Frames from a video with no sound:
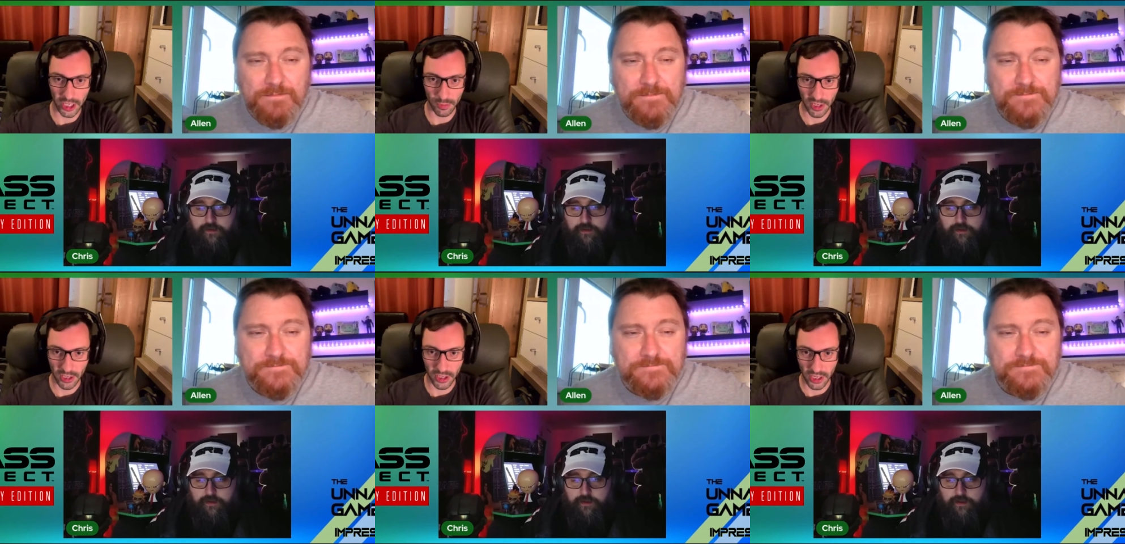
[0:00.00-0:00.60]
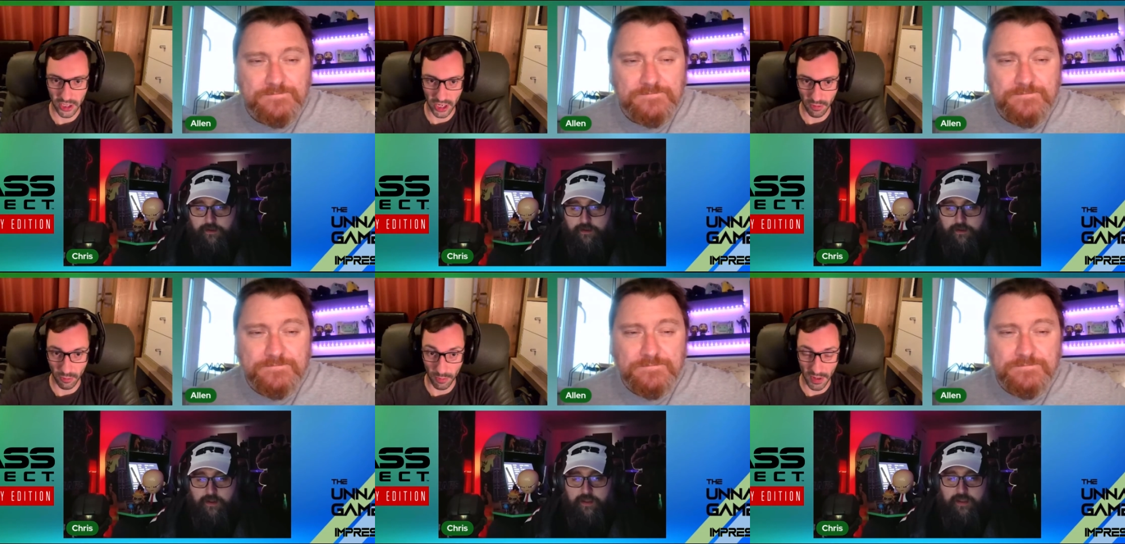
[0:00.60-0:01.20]
Speaker 1: because they said it will
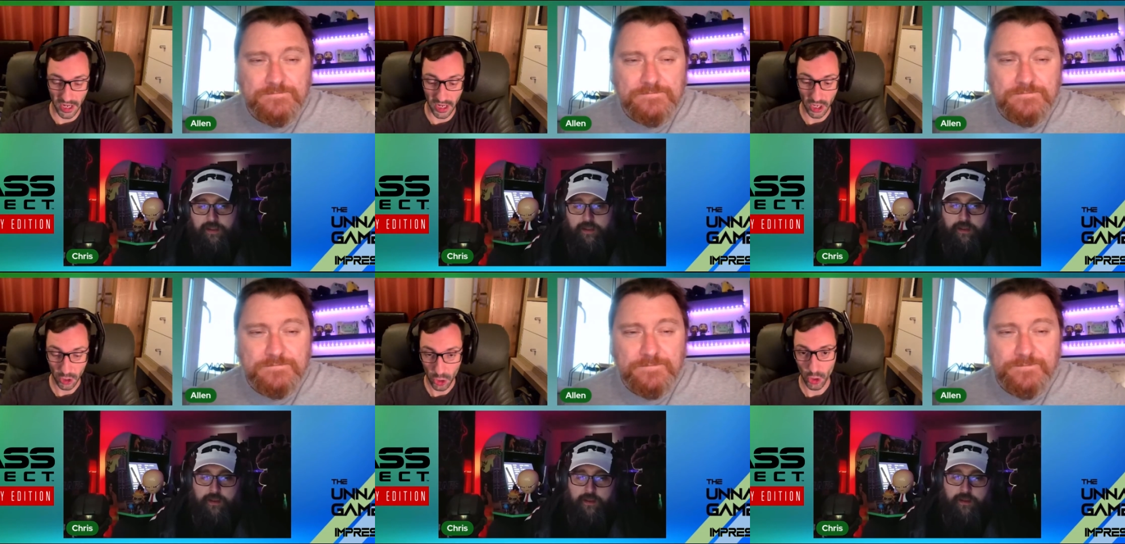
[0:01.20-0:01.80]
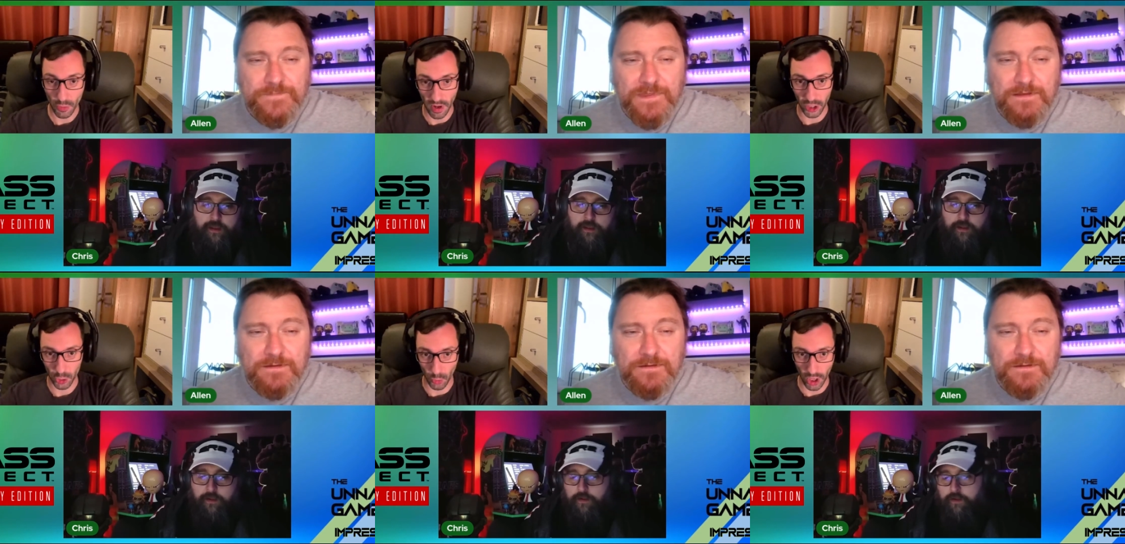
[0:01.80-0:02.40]
be too much
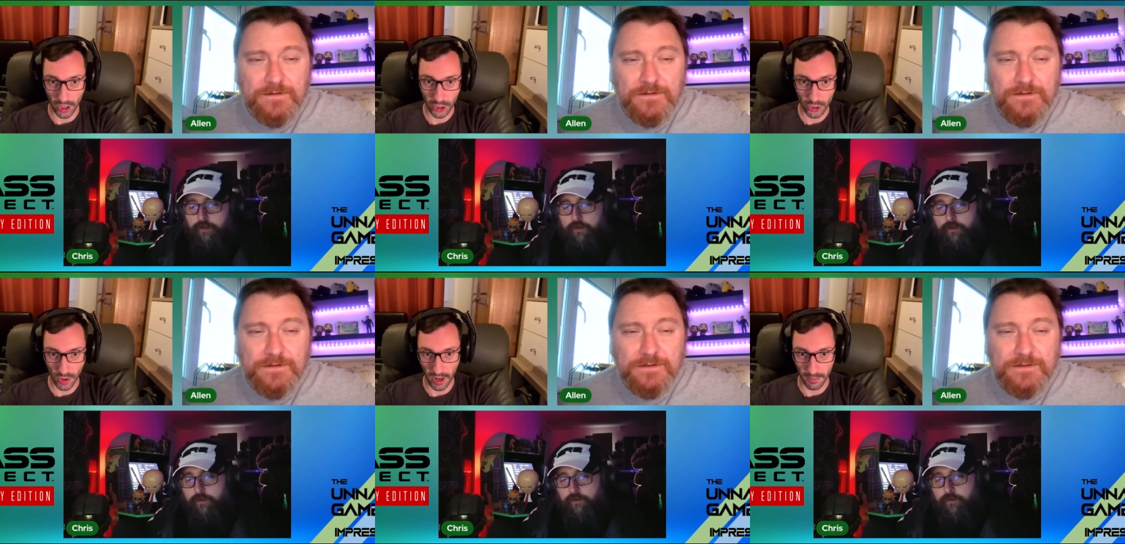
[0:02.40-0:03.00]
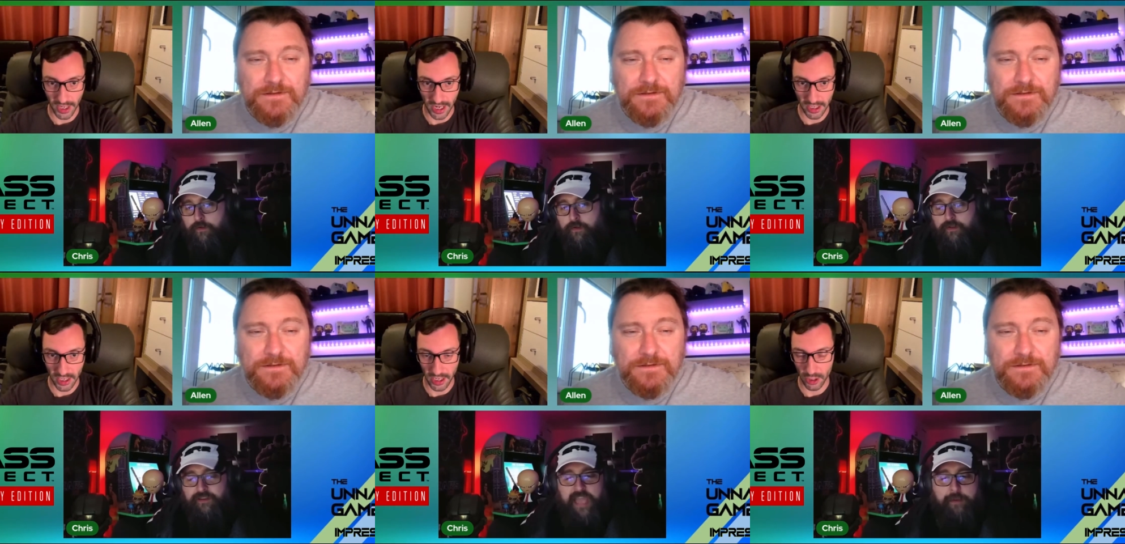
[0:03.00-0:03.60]
work to update it yeah,
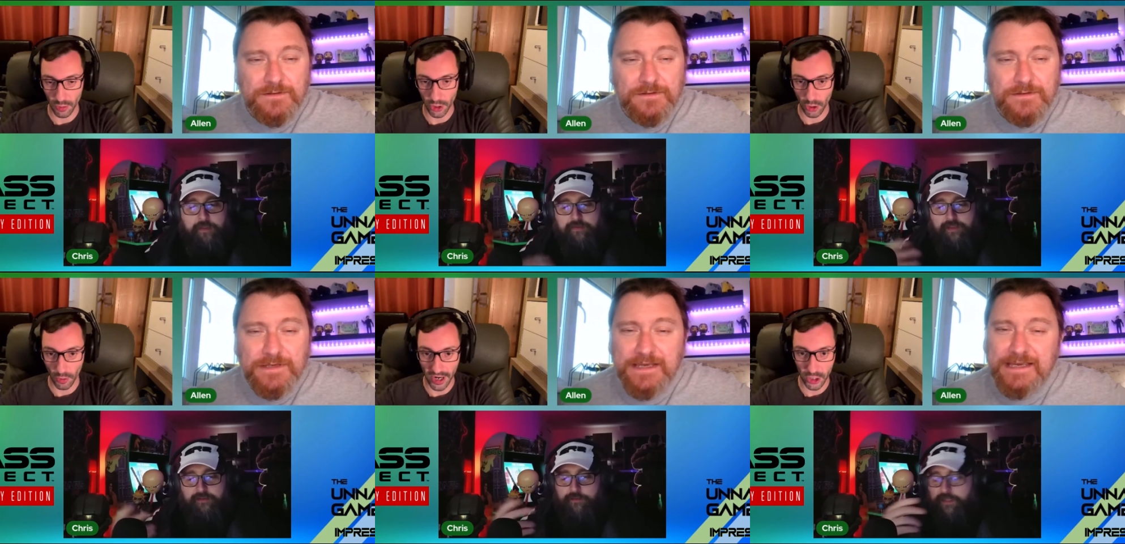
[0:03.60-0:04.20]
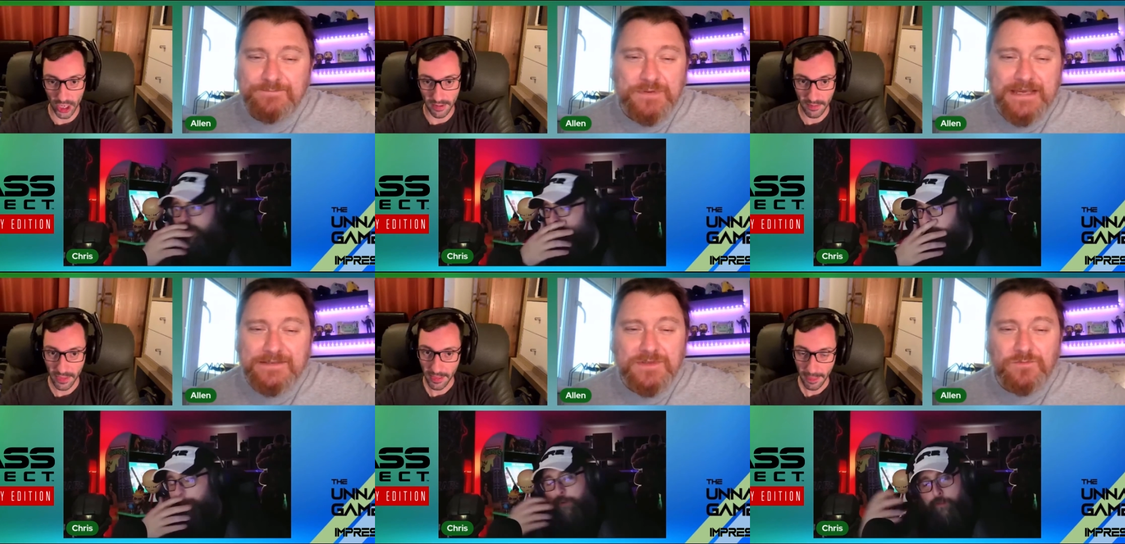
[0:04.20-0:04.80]
into a new this, engine. This is the
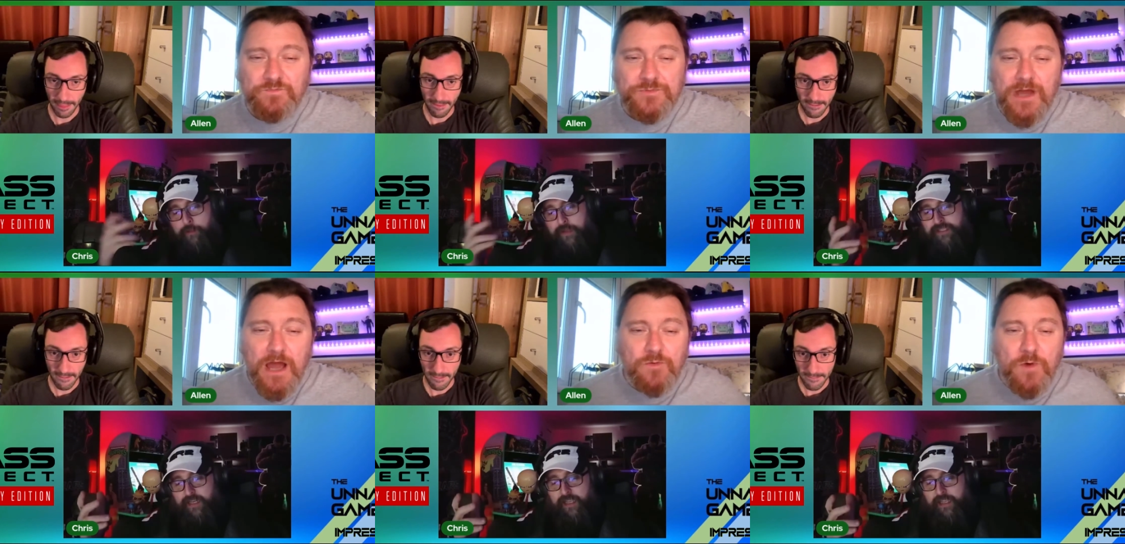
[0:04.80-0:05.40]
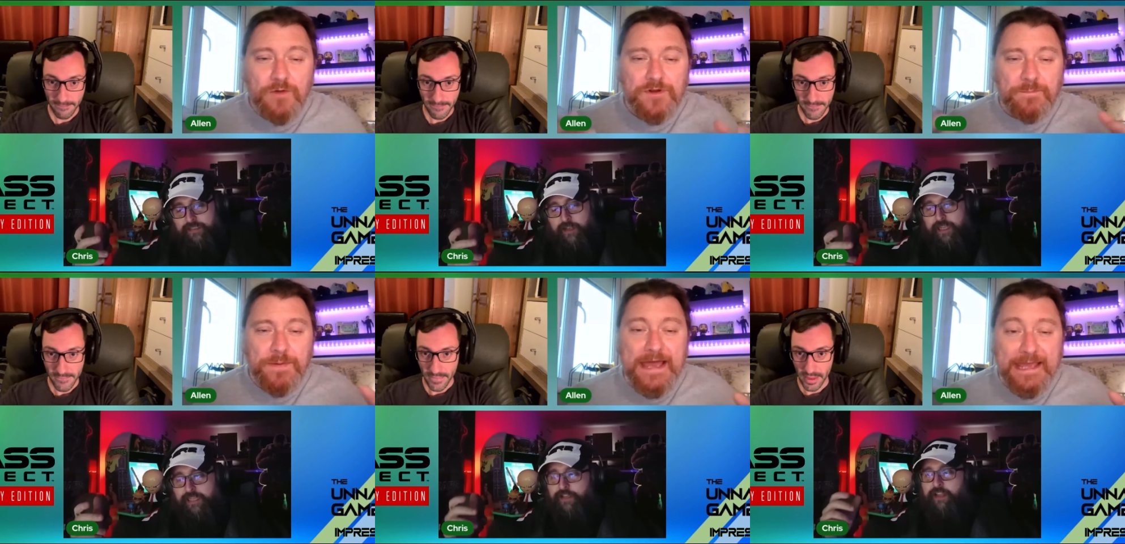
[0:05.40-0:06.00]
problem, isn't it? I, like, I, want to like...
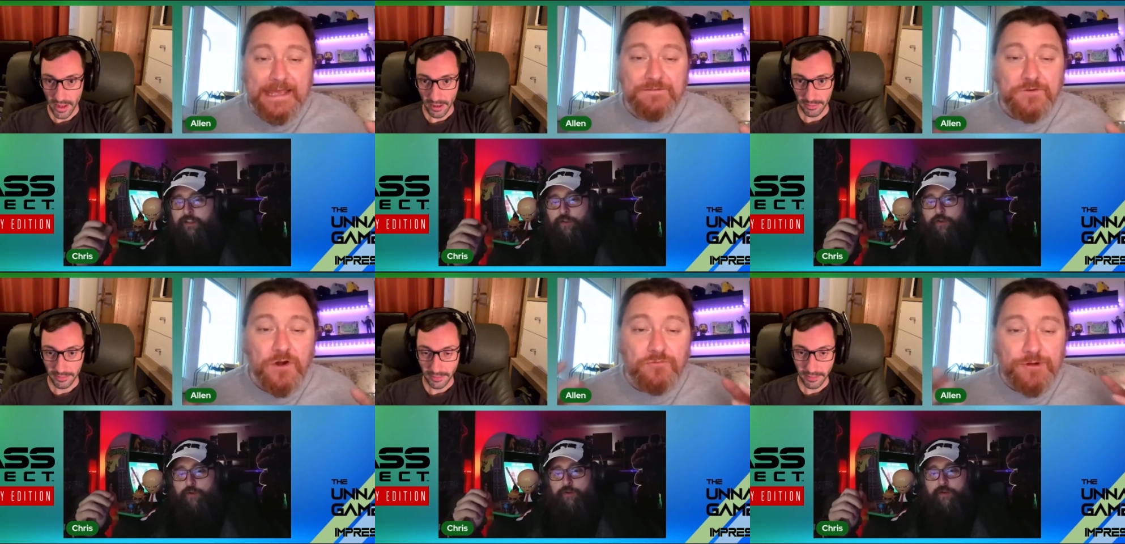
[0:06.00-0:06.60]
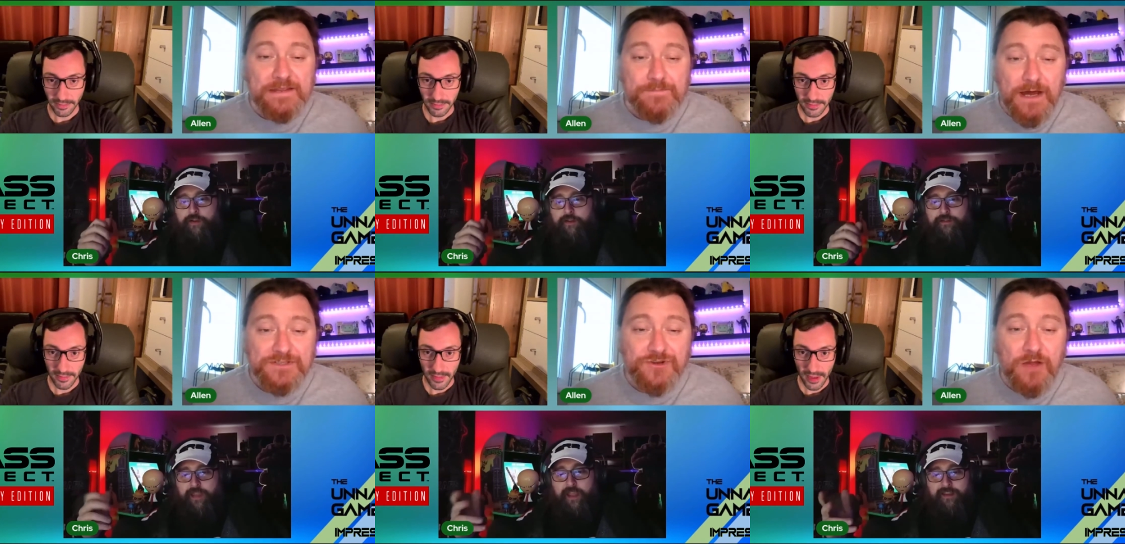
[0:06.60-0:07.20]
Speaker 2: pay for a
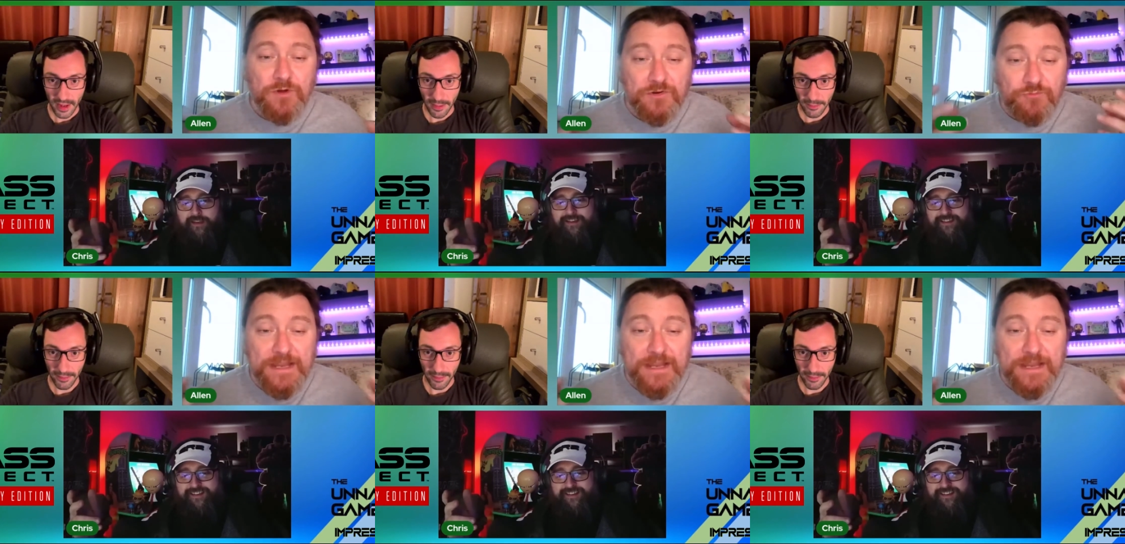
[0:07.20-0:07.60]
remaster. Yeah. I want a